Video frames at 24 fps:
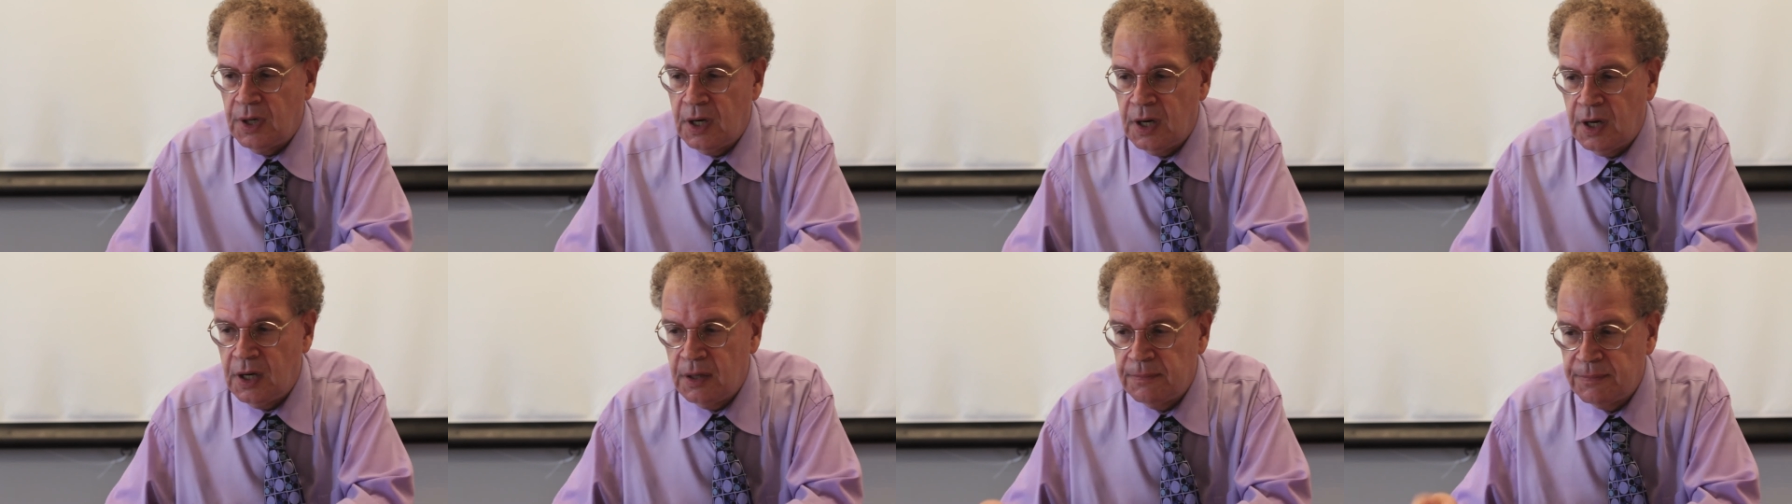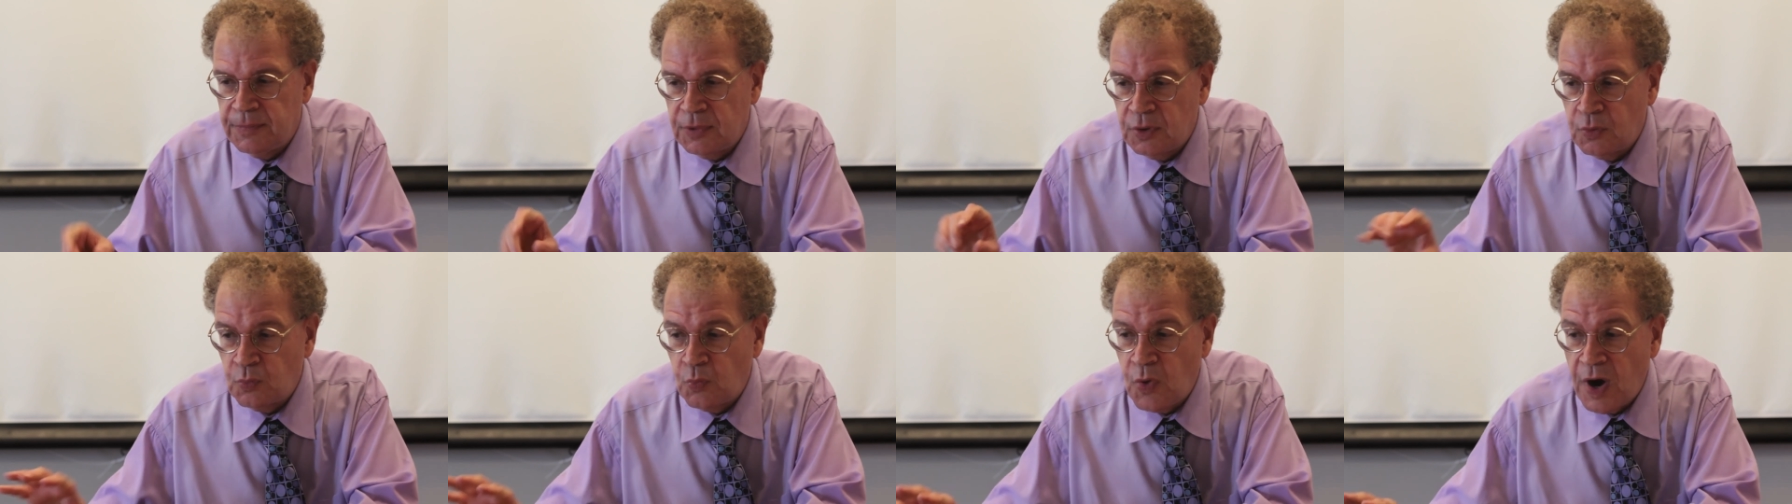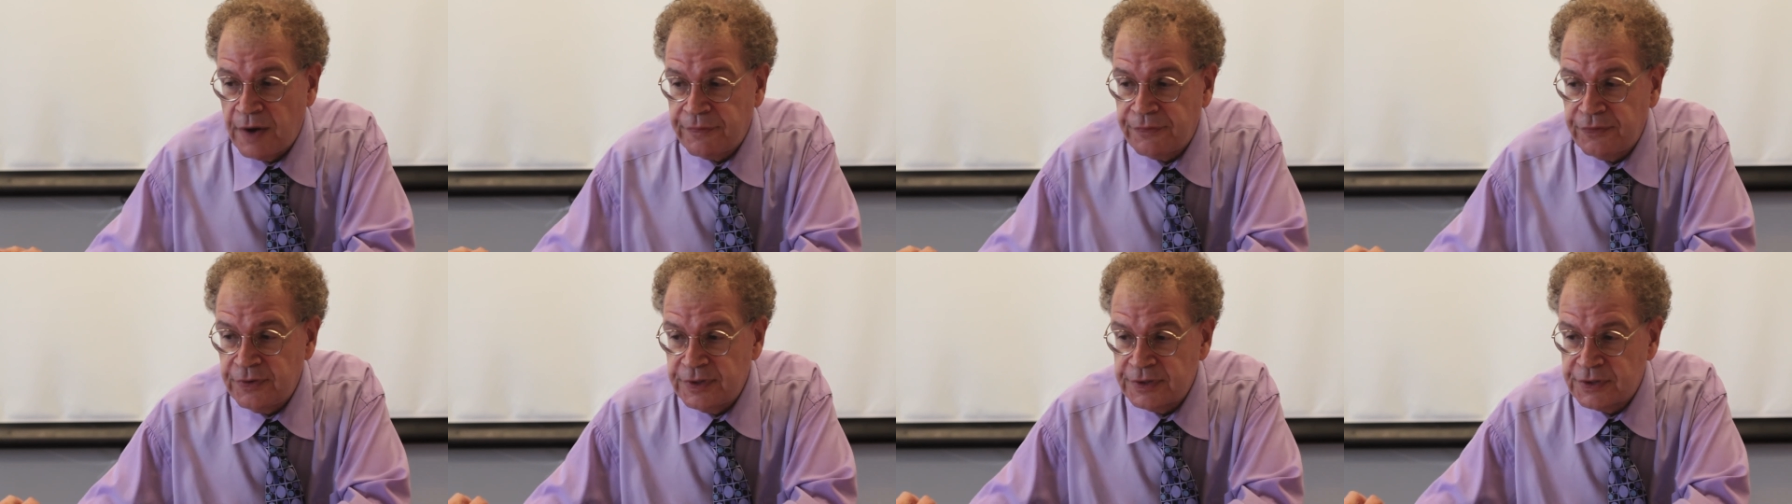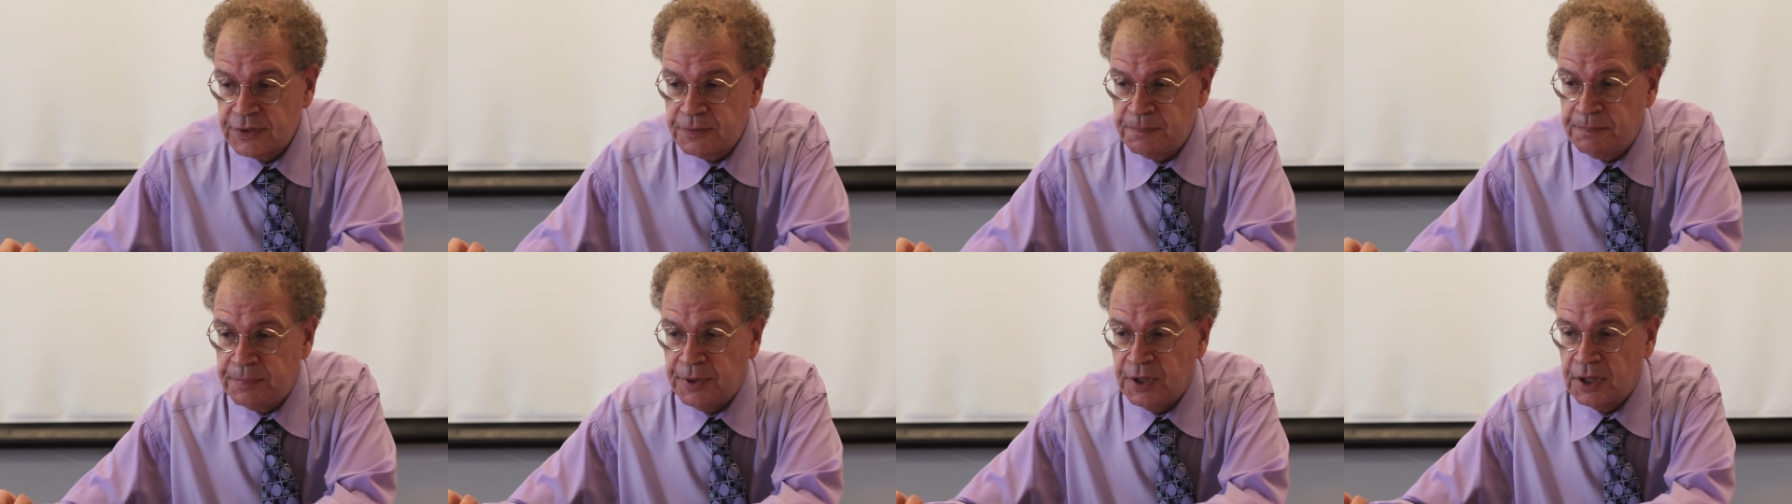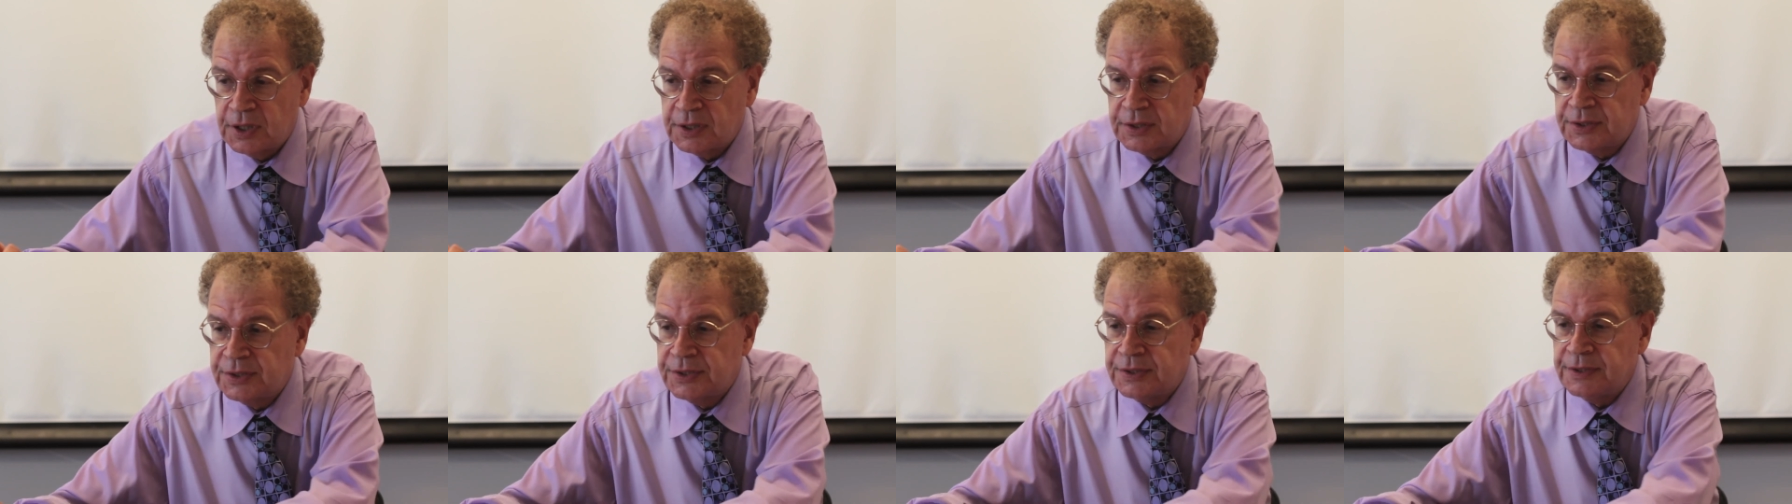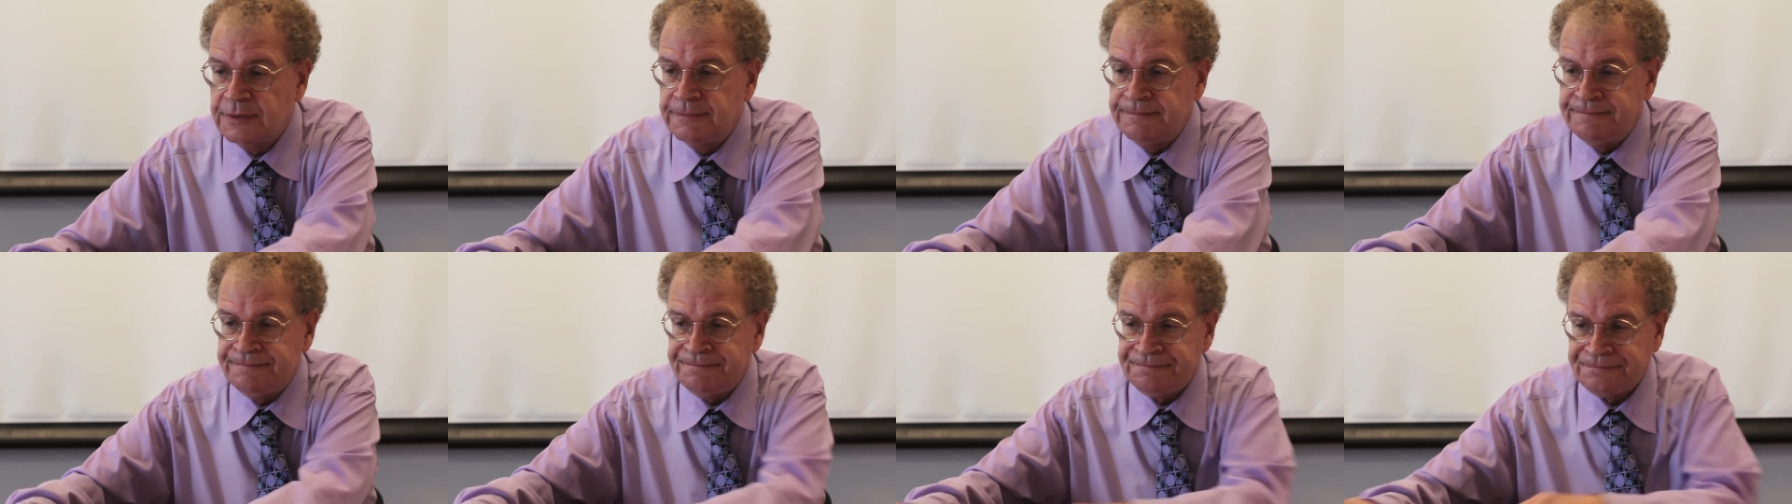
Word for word: um, reference books,